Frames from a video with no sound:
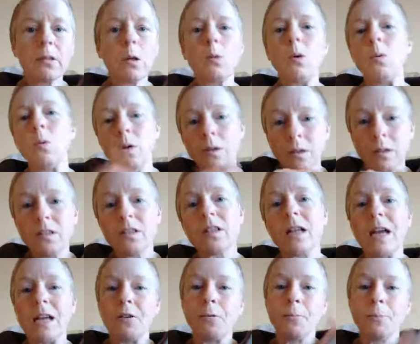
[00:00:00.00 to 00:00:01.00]
We want the
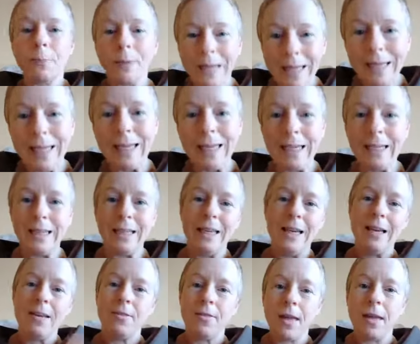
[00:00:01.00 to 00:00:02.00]
state of being
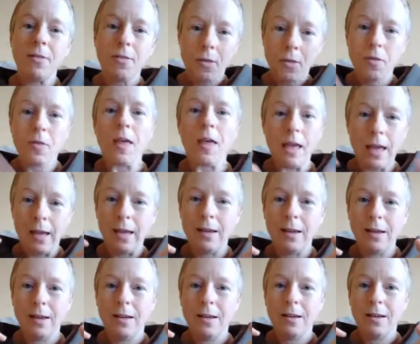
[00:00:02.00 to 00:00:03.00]
that the thing
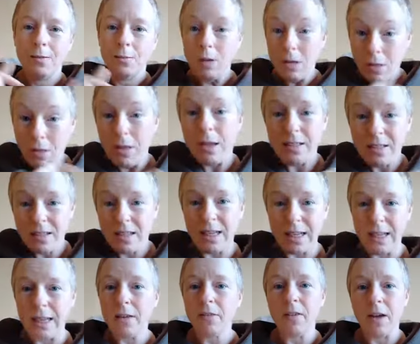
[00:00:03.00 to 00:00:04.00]
we think it's
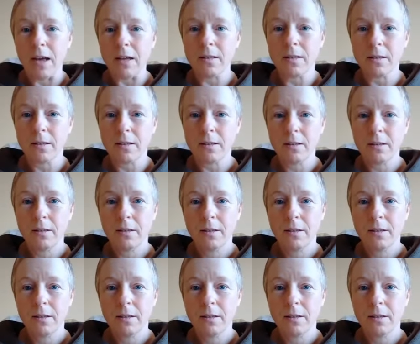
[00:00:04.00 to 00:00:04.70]
going to give us.